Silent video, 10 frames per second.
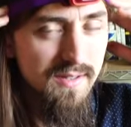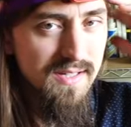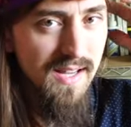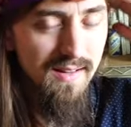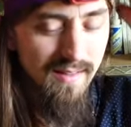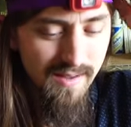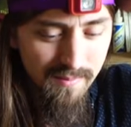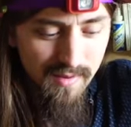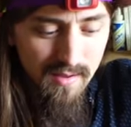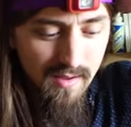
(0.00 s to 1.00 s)
to this
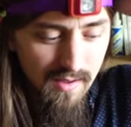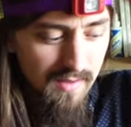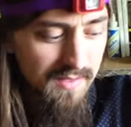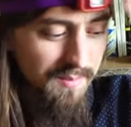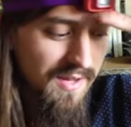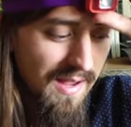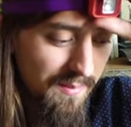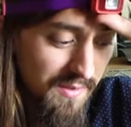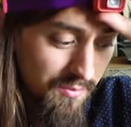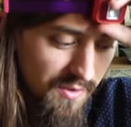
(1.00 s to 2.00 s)
headlamp.
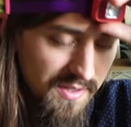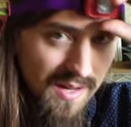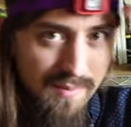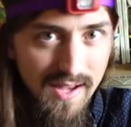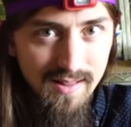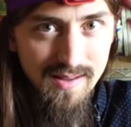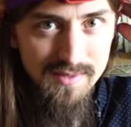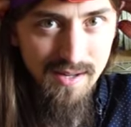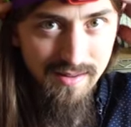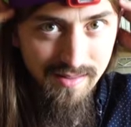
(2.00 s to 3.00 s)
Sometimes with some
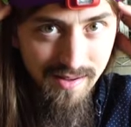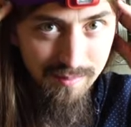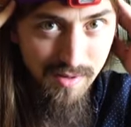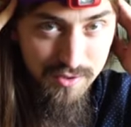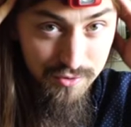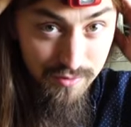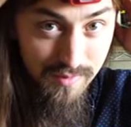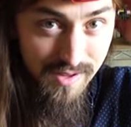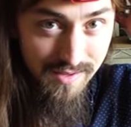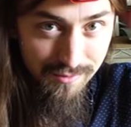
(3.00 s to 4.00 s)
headlamps, I'll get like a
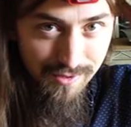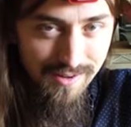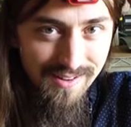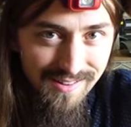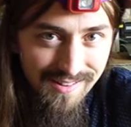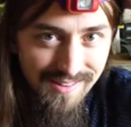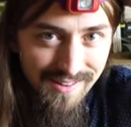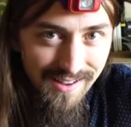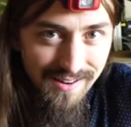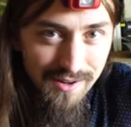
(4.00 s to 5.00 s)
mushroom head where it
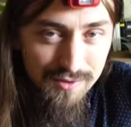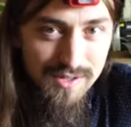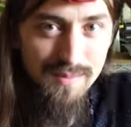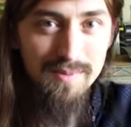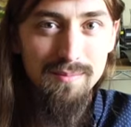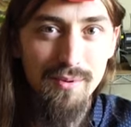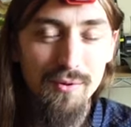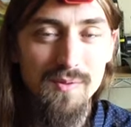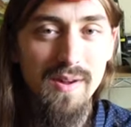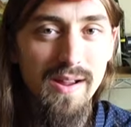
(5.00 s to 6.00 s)
kind of goes up and
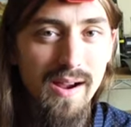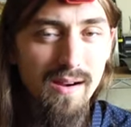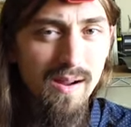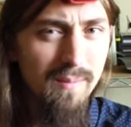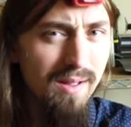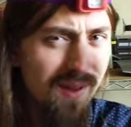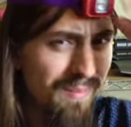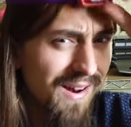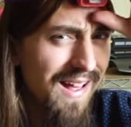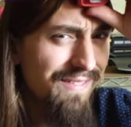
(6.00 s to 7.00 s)
pulls my hair up,
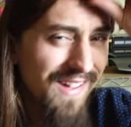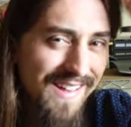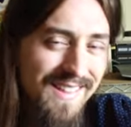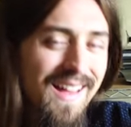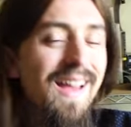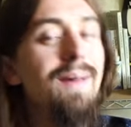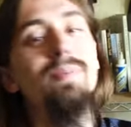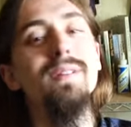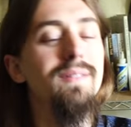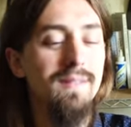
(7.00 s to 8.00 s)
but I haven't had that
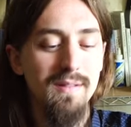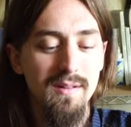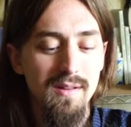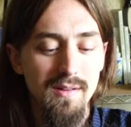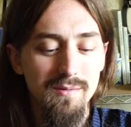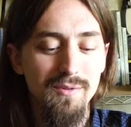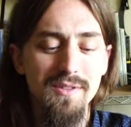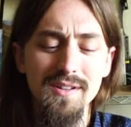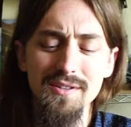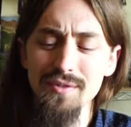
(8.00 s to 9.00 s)
happen
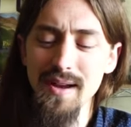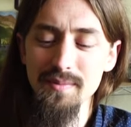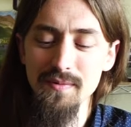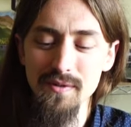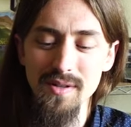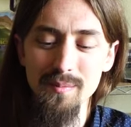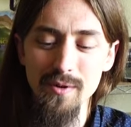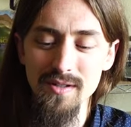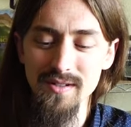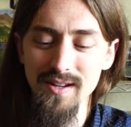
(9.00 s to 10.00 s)
with these straps for some
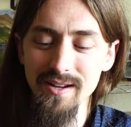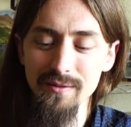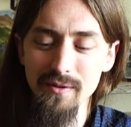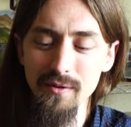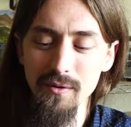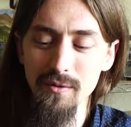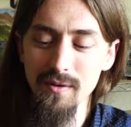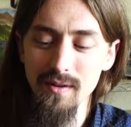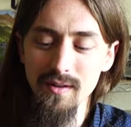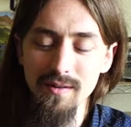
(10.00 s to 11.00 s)
reason, and I don't know
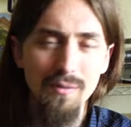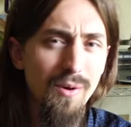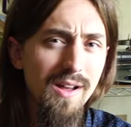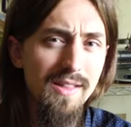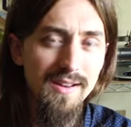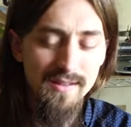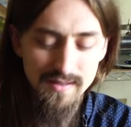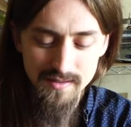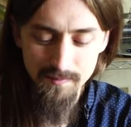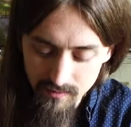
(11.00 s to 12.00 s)
why that
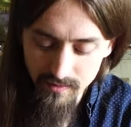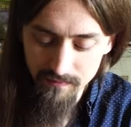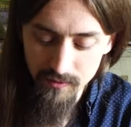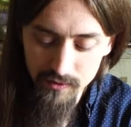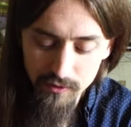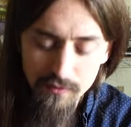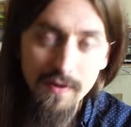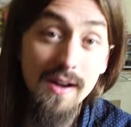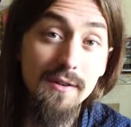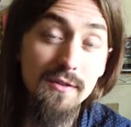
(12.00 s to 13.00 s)
is. If you do
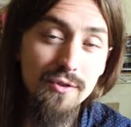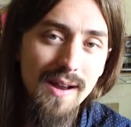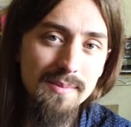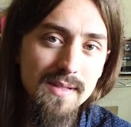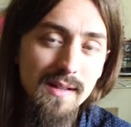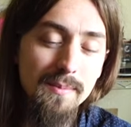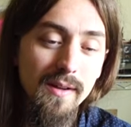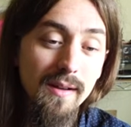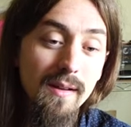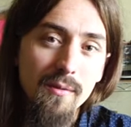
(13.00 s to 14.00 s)
find your strap
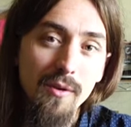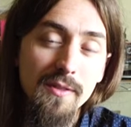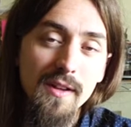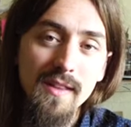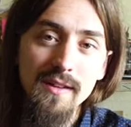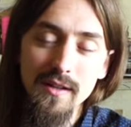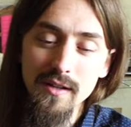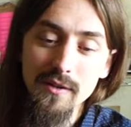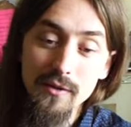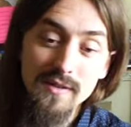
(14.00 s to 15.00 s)
slipping, one thing that you
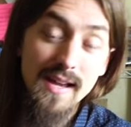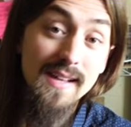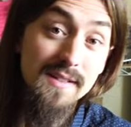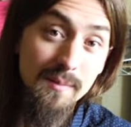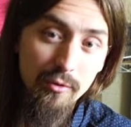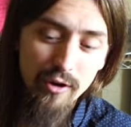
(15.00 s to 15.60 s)
can do is add some